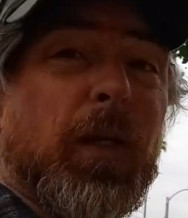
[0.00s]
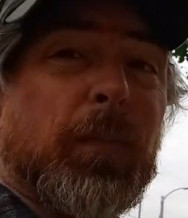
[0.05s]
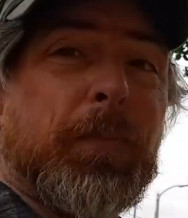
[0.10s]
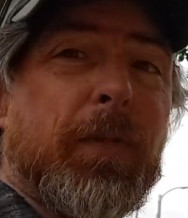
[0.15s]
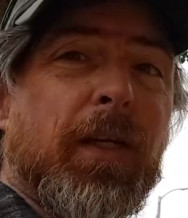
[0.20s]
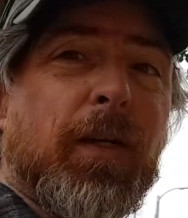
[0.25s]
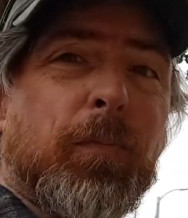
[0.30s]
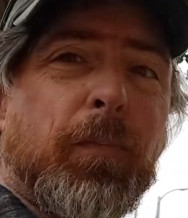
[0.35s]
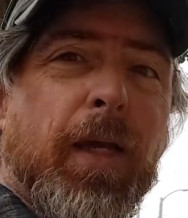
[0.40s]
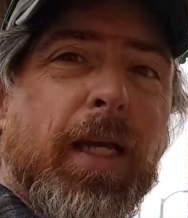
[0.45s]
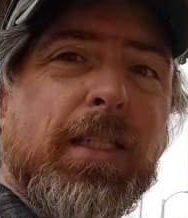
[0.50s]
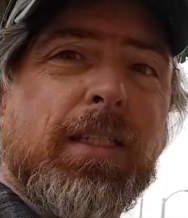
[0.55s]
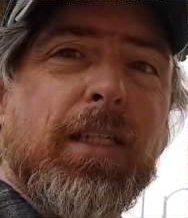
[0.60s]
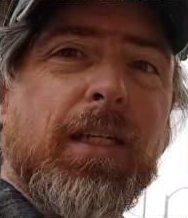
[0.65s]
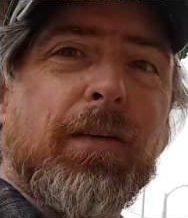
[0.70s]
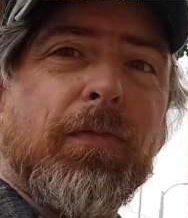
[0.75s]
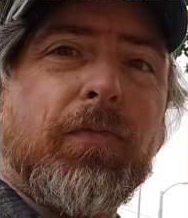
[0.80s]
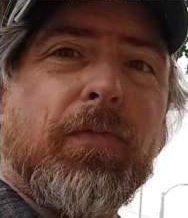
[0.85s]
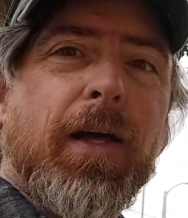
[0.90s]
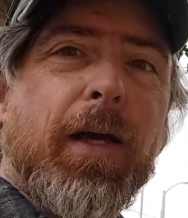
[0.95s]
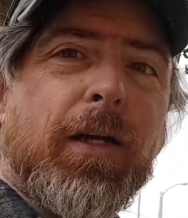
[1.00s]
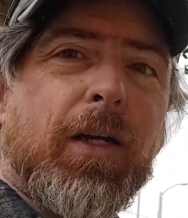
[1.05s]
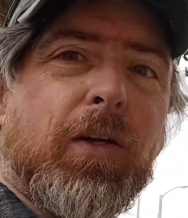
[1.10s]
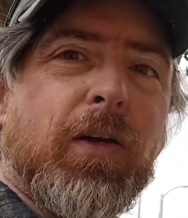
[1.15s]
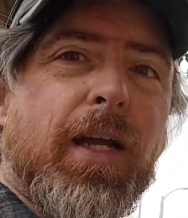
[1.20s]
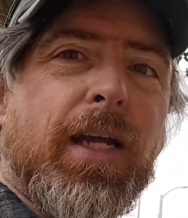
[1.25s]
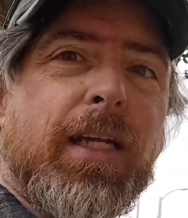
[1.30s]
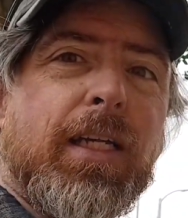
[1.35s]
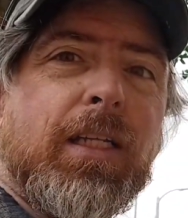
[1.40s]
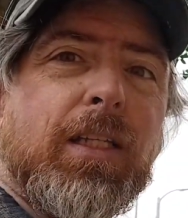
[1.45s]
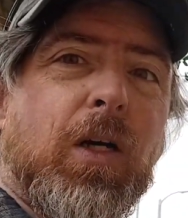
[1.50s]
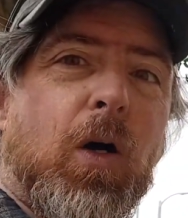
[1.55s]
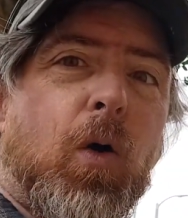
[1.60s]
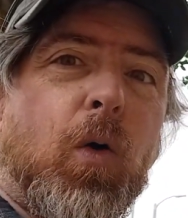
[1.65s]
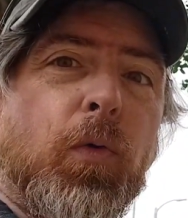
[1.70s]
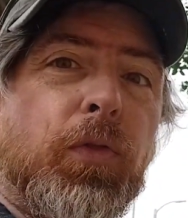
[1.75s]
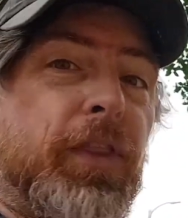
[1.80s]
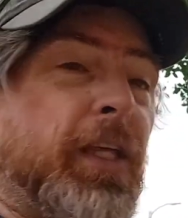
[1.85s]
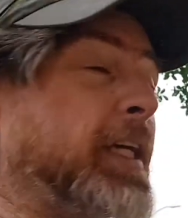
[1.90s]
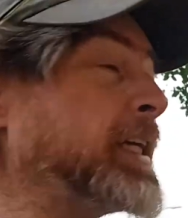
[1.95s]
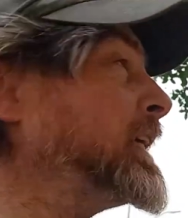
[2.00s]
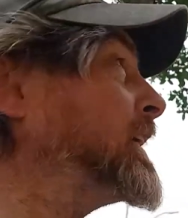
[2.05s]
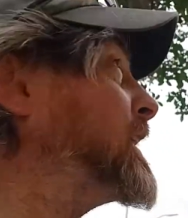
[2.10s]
up there and painted it a flat gray, the whole thing.